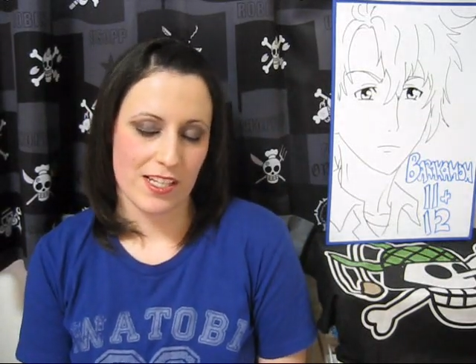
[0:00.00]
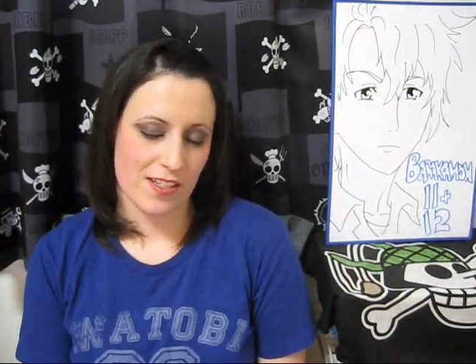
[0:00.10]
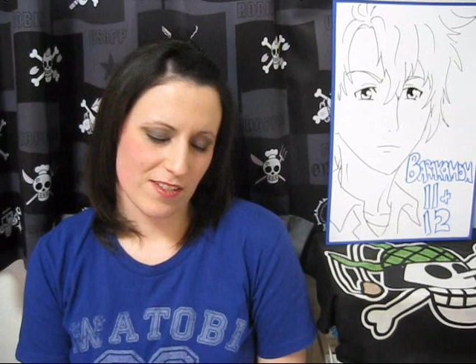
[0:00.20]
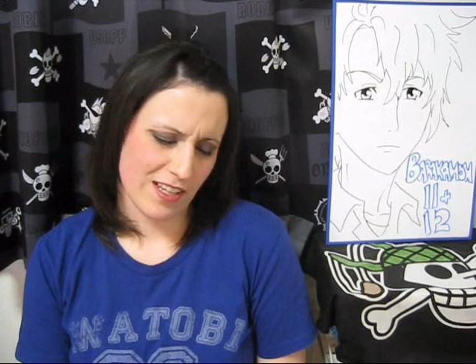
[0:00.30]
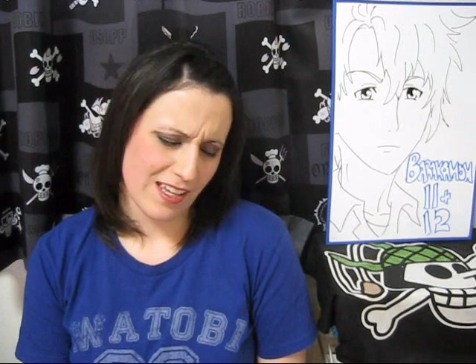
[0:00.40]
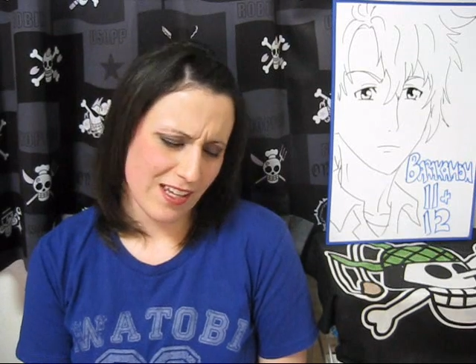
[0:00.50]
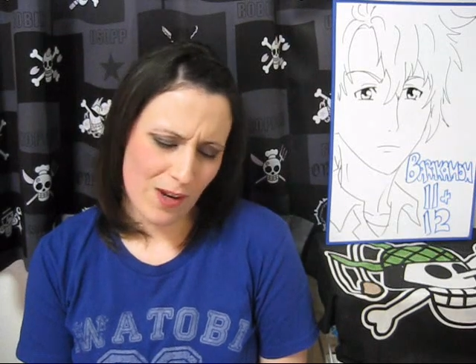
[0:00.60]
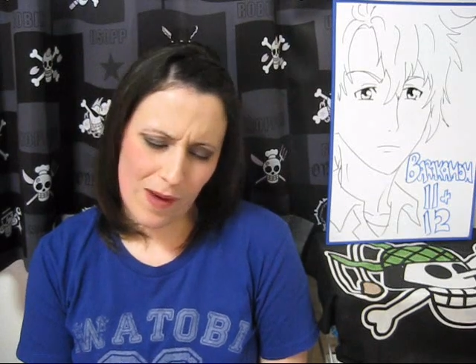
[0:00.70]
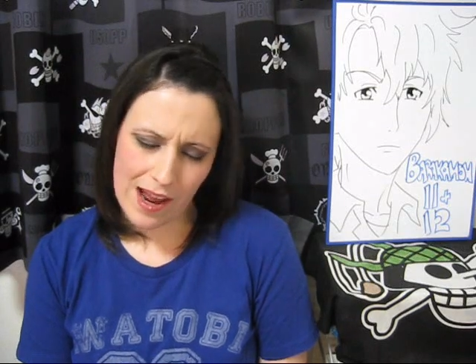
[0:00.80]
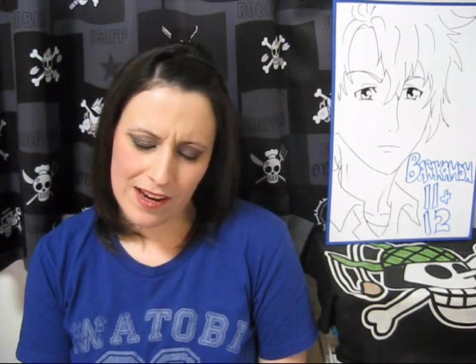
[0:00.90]
He's like, you
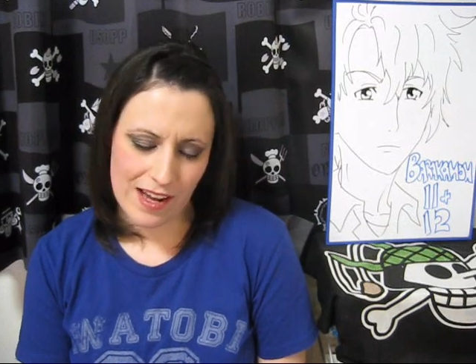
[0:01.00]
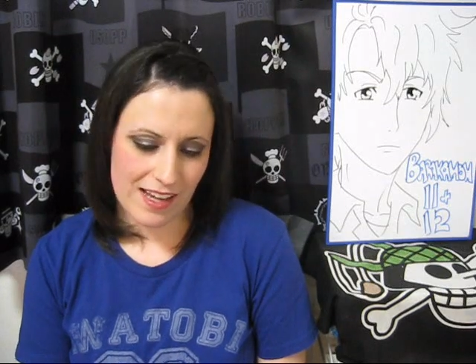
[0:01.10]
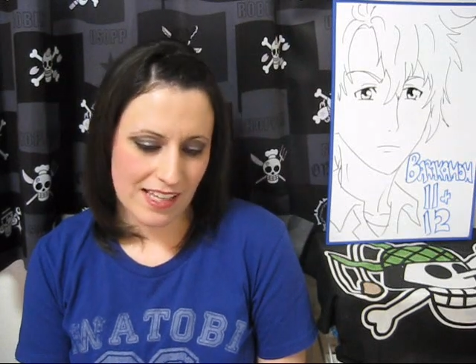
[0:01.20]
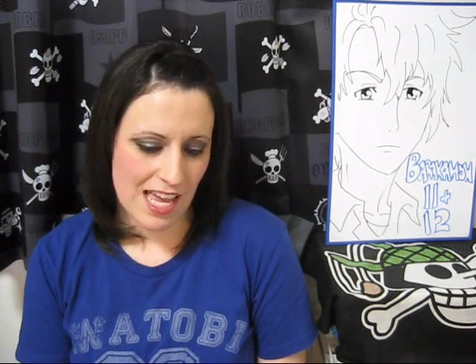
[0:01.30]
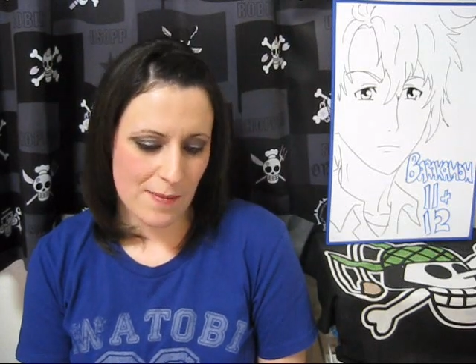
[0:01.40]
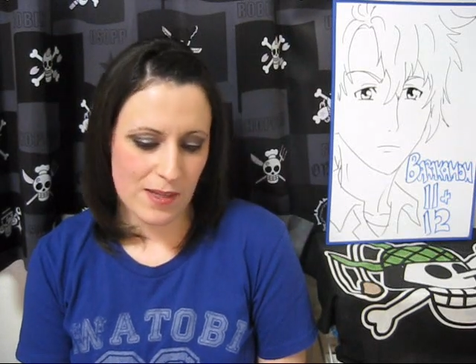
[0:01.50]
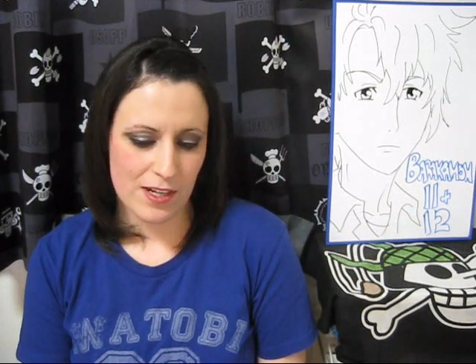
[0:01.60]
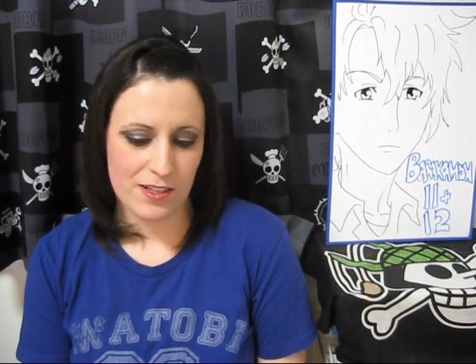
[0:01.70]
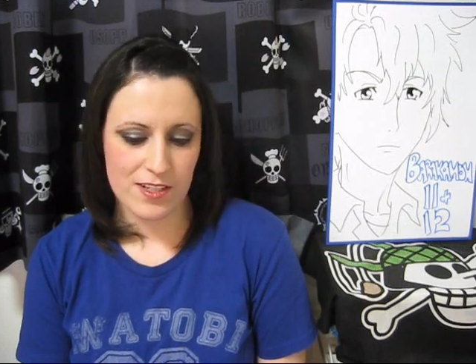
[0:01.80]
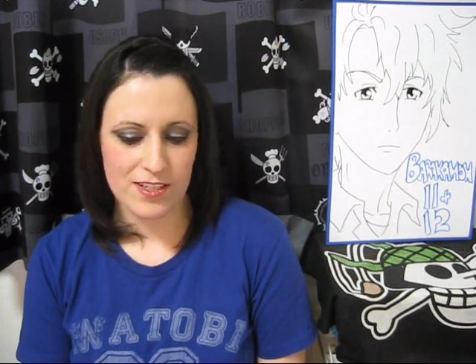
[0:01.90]
know, I, I came
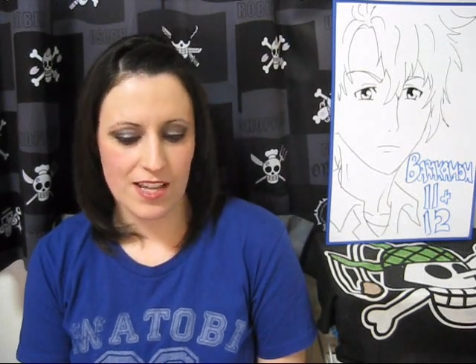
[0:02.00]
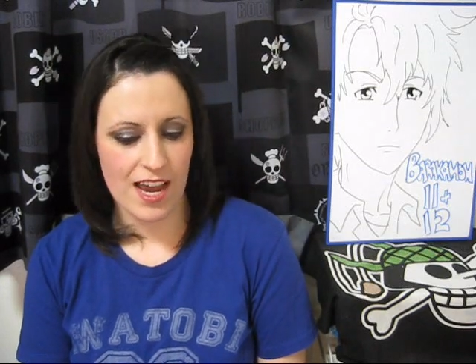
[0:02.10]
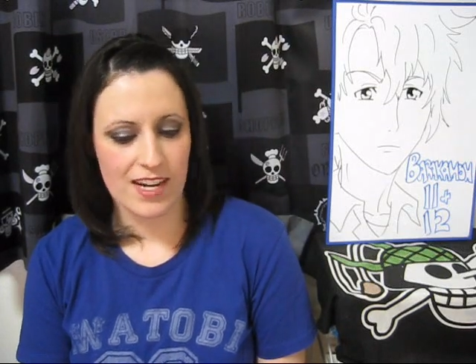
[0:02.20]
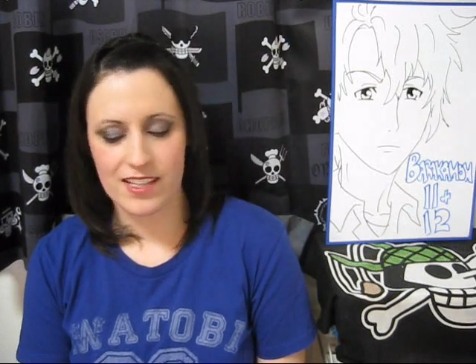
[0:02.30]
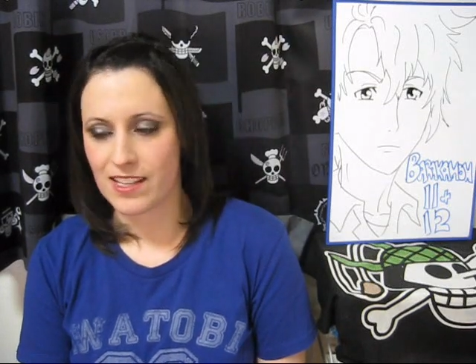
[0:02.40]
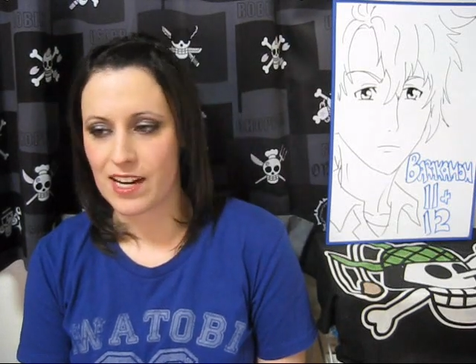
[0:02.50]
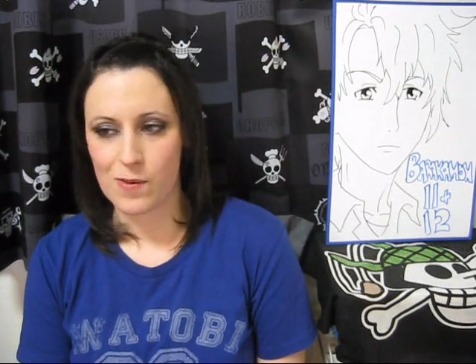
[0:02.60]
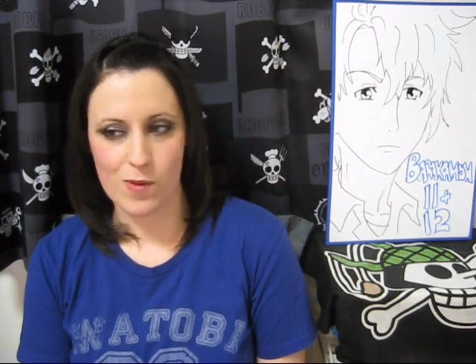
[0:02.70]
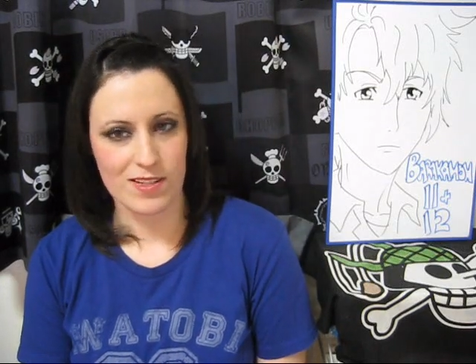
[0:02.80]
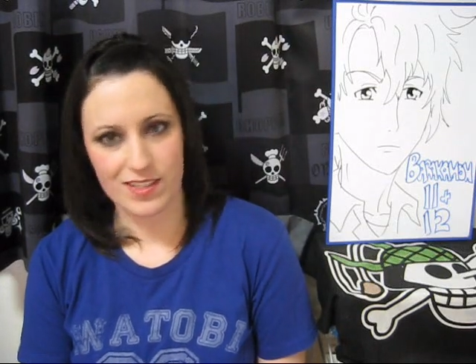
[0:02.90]
here deciding that I
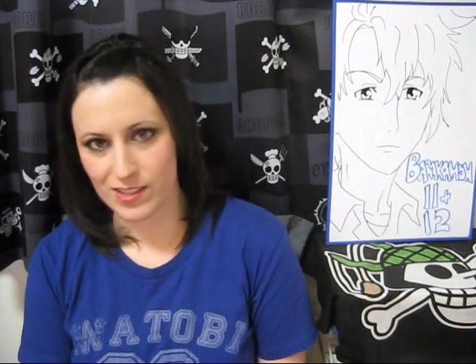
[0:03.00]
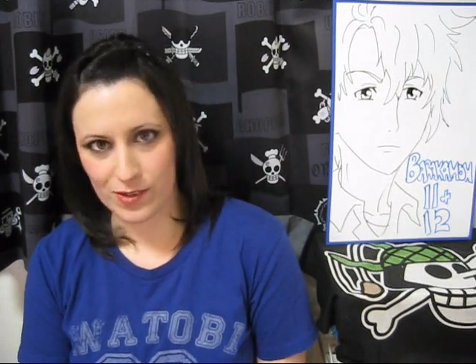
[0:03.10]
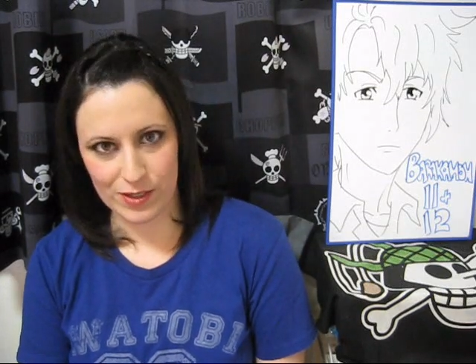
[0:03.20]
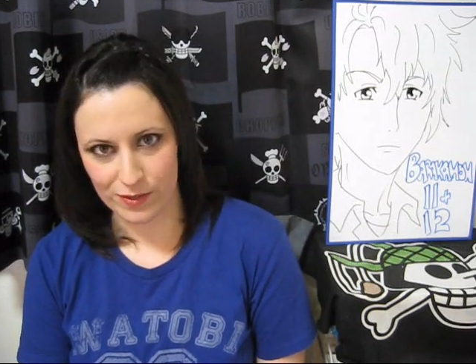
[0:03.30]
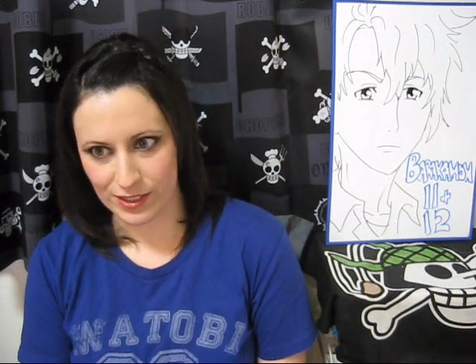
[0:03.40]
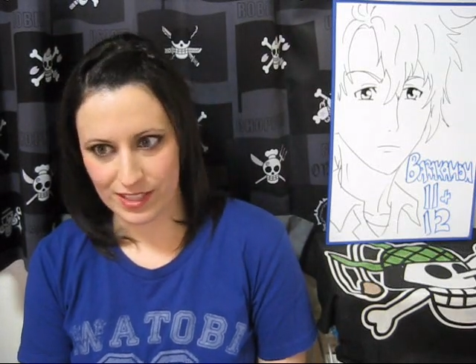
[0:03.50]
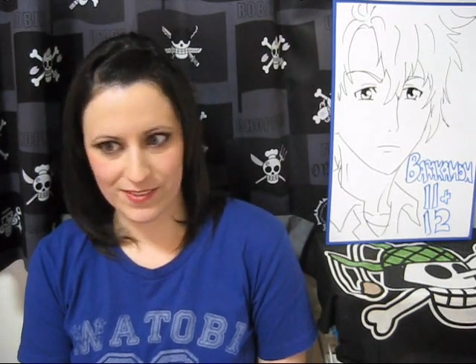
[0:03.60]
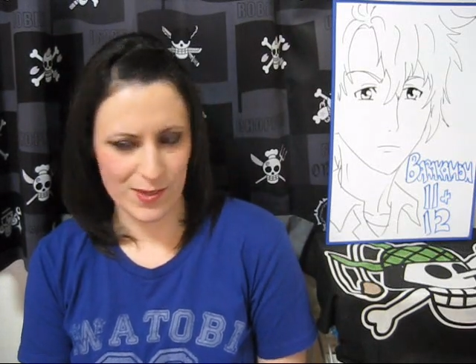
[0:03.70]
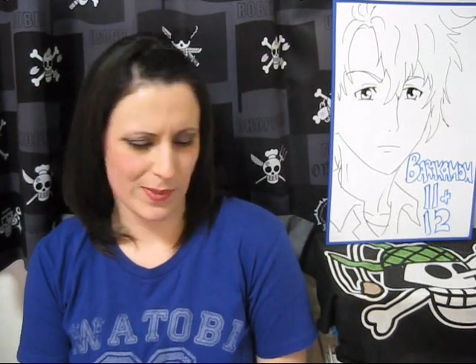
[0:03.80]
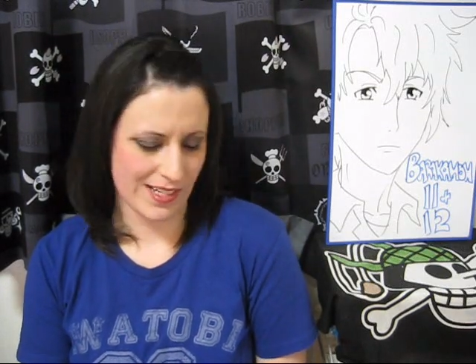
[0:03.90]
wasn't going to
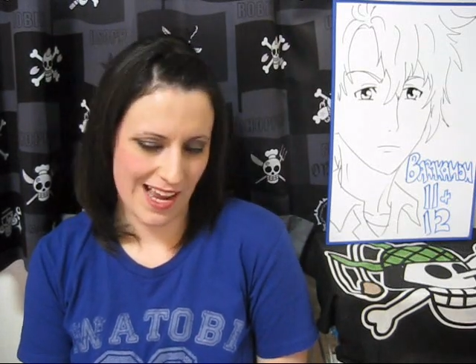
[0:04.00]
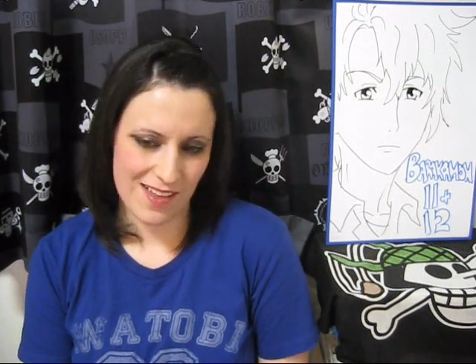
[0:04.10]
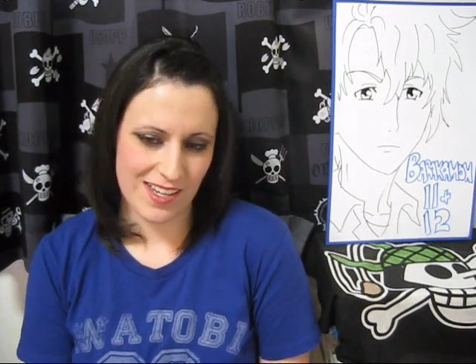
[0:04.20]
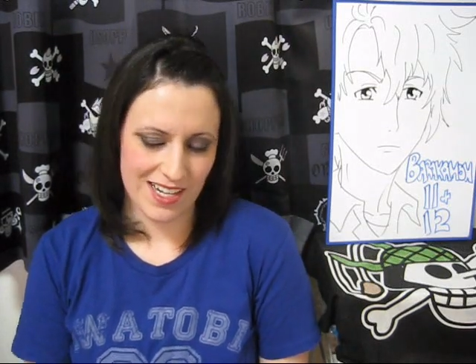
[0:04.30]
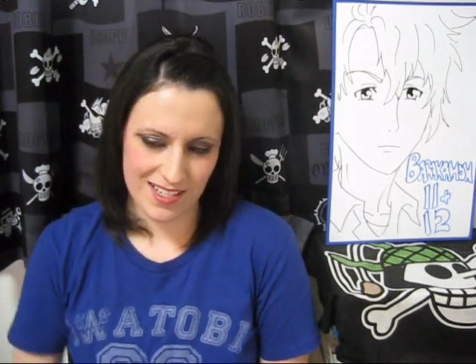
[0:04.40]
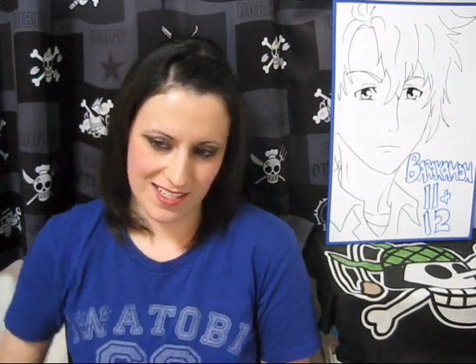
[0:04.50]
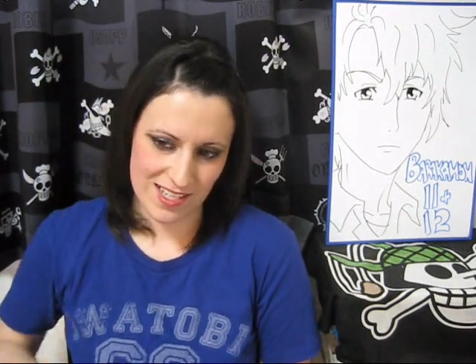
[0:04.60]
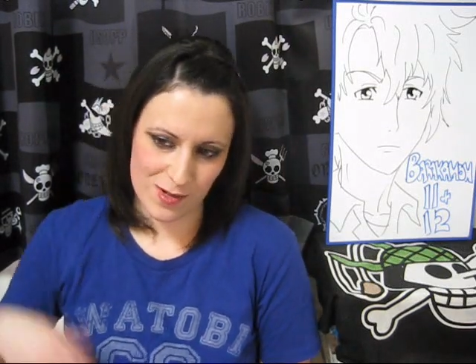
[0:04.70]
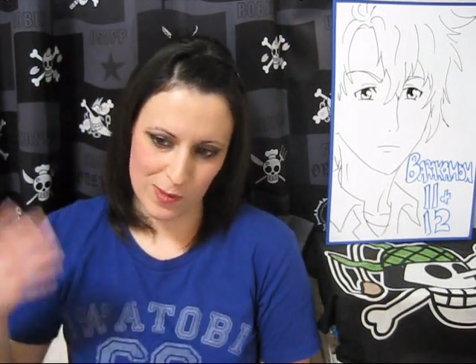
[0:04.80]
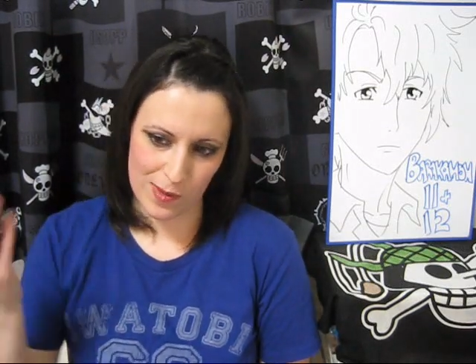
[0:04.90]
forgive you, but now that I see
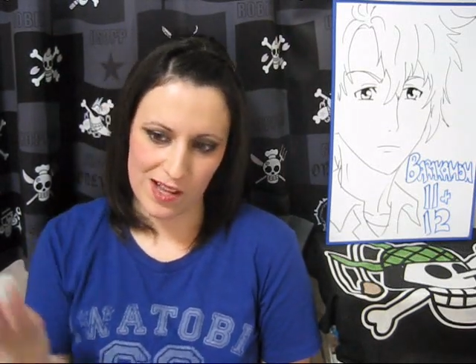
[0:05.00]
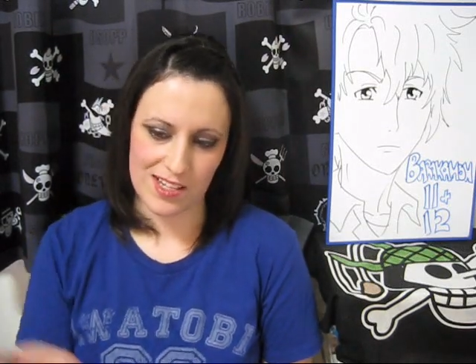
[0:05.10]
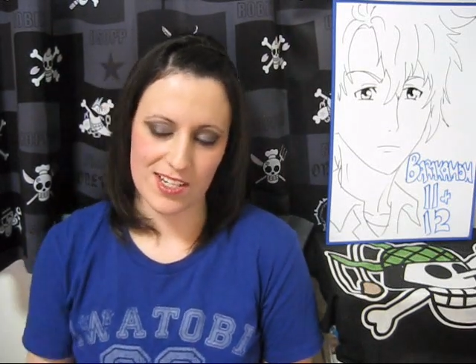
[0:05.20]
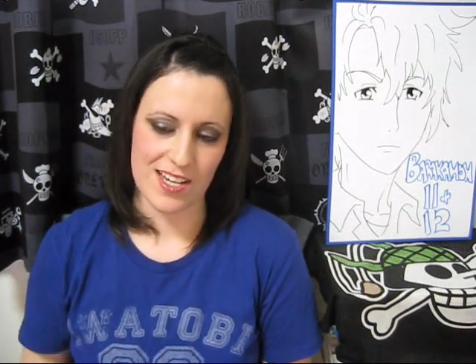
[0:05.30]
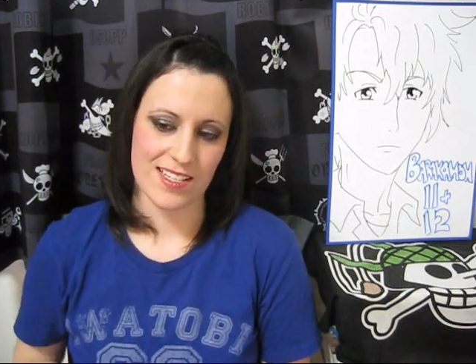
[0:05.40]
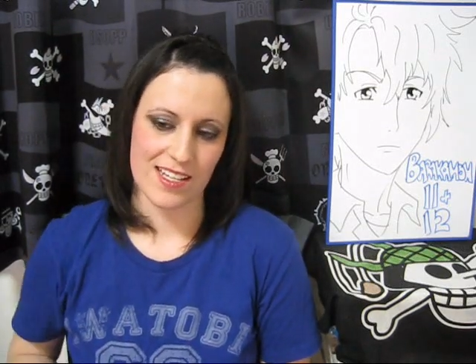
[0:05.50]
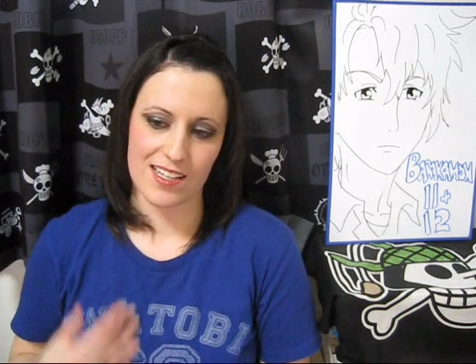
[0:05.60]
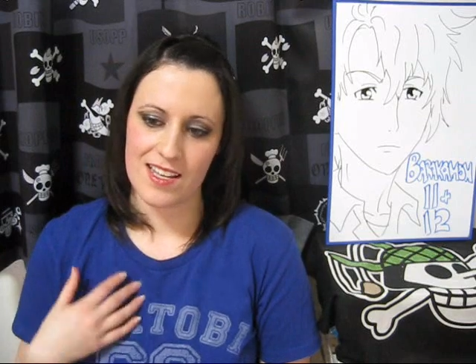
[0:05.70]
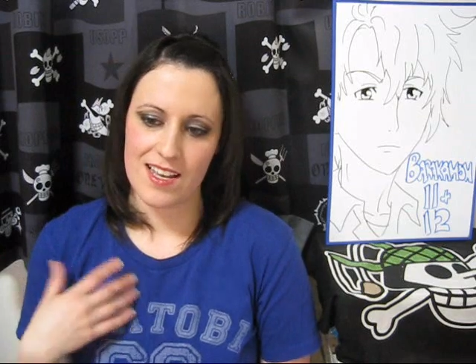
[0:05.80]
you apologizing,